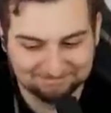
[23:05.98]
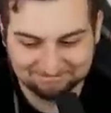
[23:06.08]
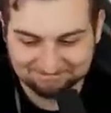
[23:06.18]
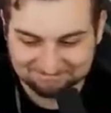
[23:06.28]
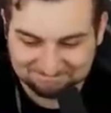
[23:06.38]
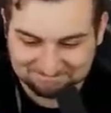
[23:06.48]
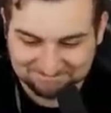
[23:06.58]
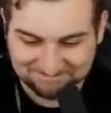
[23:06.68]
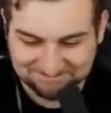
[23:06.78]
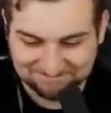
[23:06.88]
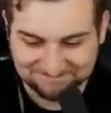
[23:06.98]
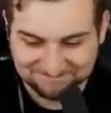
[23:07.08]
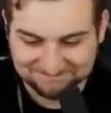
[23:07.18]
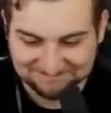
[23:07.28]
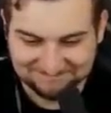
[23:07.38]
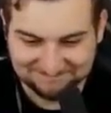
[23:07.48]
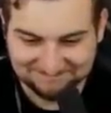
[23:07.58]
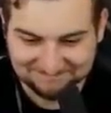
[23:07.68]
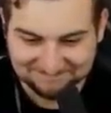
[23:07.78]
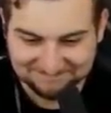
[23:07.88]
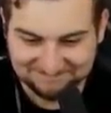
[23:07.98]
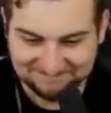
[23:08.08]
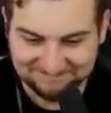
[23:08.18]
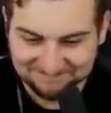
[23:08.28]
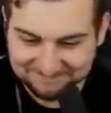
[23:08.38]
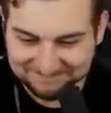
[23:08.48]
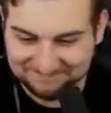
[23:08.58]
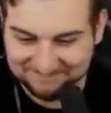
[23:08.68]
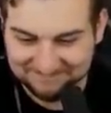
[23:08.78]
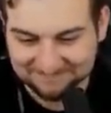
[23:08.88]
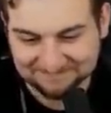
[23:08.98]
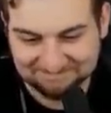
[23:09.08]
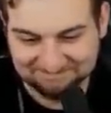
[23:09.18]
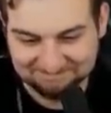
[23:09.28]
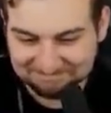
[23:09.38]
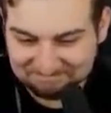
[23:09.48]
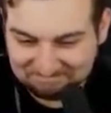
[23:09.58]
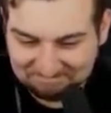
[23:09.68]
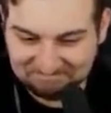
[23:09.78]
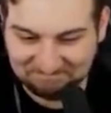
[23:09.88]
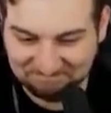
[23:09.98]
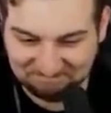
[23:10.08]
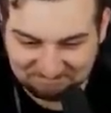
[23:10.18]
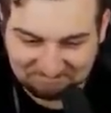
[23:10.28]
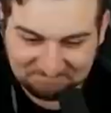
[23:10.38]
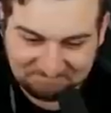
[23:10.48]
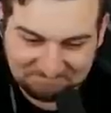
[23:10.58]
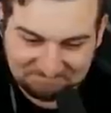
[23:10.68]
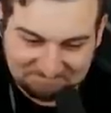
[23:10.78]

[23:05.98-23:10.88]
Nobody speaks.